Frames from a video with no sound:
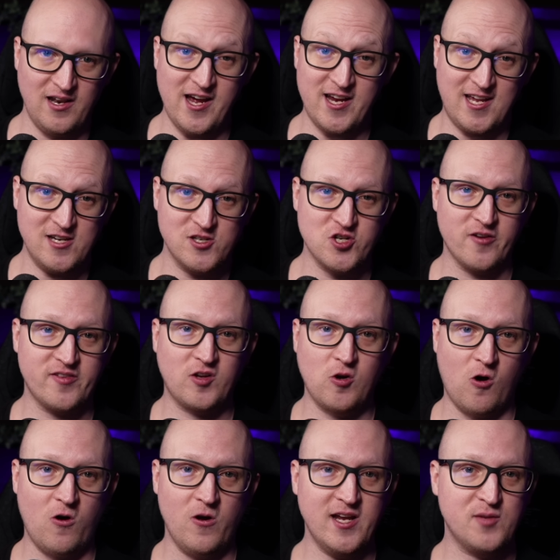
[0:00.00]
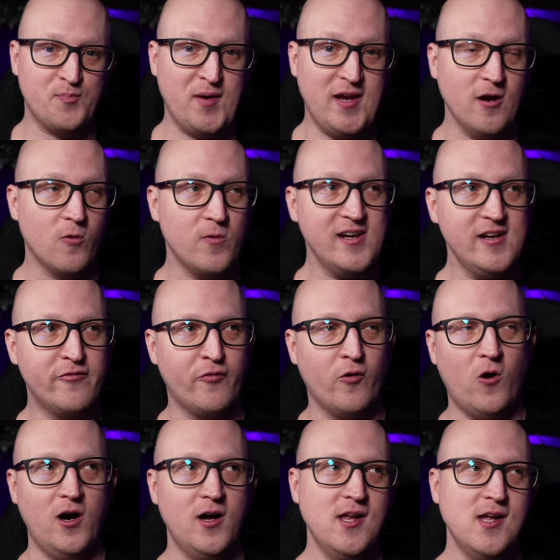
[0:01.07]
I can just call it PRE
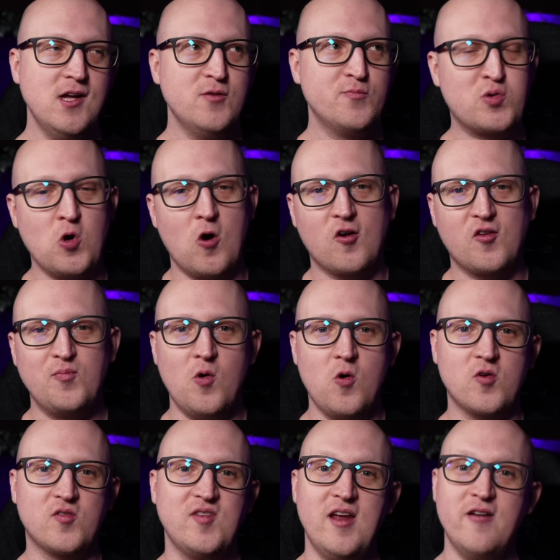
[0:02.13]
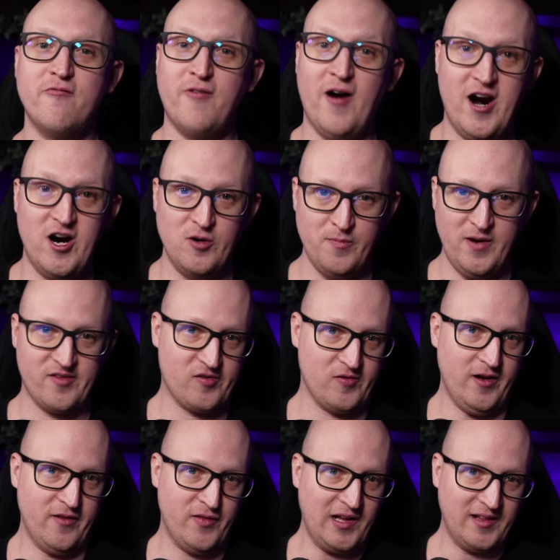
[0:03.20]
for Proxmox environment, so
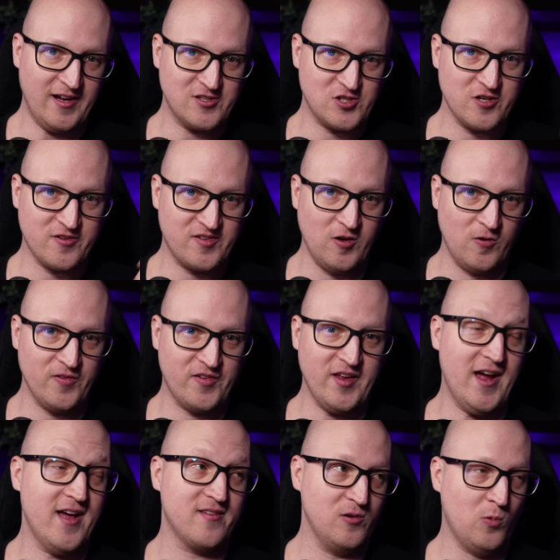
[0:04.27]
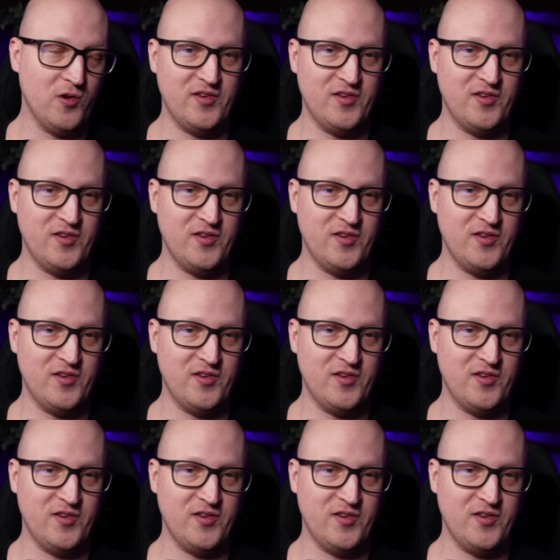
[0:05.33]
I think that just sounds as it was